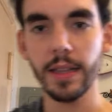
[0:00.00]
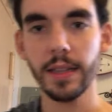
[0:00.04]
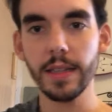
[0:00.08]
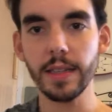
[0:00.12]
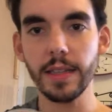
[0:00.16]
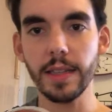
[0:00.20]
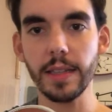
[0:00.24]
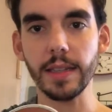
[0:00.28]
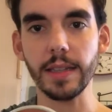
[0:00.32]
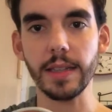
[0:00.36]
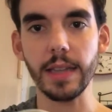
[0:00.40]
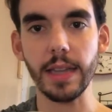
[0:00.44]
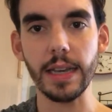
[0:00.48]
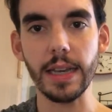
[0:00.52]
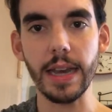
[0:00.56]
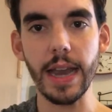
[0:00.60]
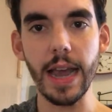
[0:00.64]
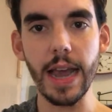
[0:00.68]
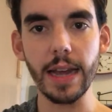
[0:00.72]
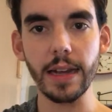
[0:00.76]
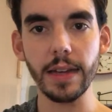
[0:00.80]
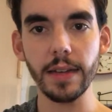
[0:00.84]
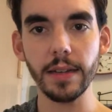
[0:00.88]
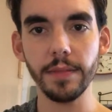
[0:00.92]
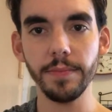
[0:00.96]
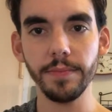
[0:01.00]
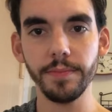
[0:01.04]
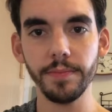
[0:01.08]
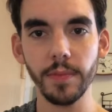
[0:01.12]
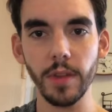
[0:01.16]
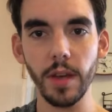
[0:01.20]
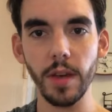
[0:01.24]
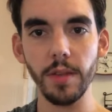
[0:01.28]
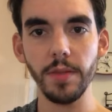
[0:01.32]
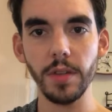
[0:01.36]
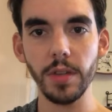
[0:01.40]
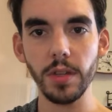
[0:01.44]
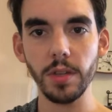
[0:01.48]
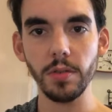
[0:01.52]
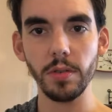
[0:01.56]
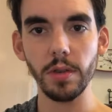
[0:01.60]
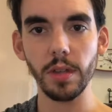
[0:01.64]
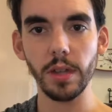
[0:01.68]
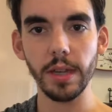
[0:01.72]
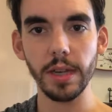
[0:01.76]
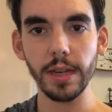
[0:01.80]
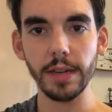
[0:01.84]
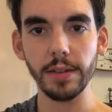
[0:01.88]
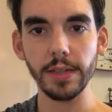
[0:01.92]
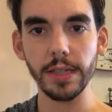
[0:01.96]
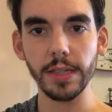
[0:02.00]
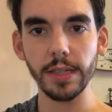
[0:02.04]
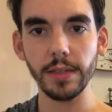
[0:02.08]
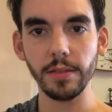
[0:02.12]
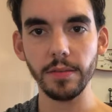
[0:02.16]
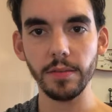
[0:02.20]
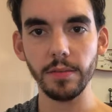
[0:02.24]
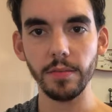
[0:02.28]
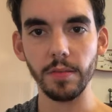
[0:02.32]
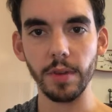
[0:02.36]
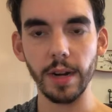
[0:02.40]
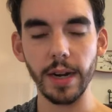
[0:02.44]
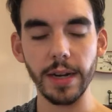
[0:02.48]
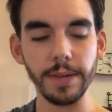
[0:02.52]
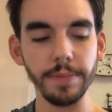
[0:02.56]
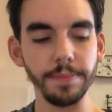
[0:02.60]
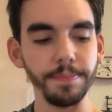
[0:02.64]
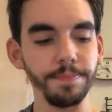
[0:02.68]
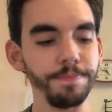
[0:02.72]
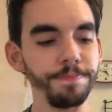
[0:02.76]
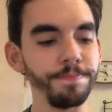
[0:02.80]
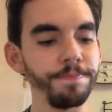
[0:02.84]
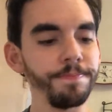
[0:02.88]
this is the neck of the ukulele, right?